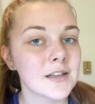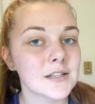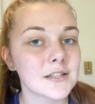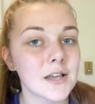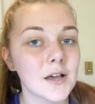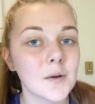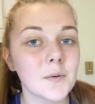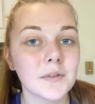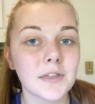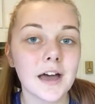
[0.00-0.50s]

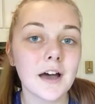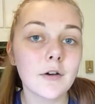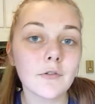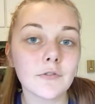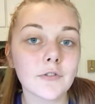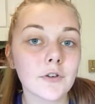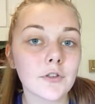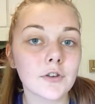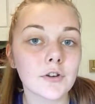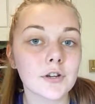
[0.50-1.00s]
So
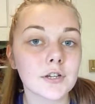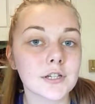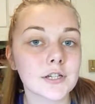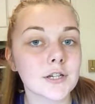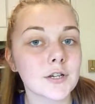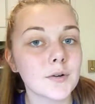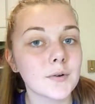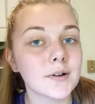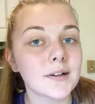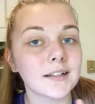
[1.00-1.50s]
without further
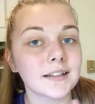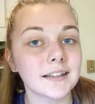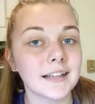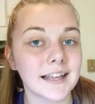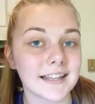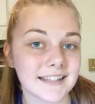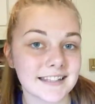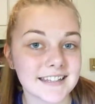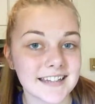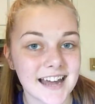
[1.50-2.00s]
ado,
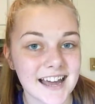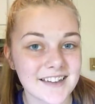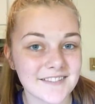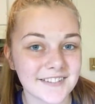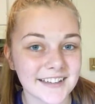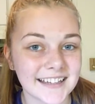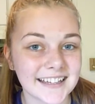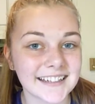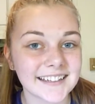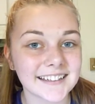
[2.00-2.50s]
let's
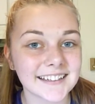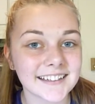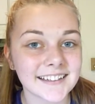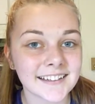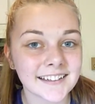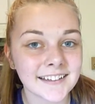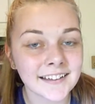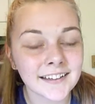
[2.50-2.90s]
dive in.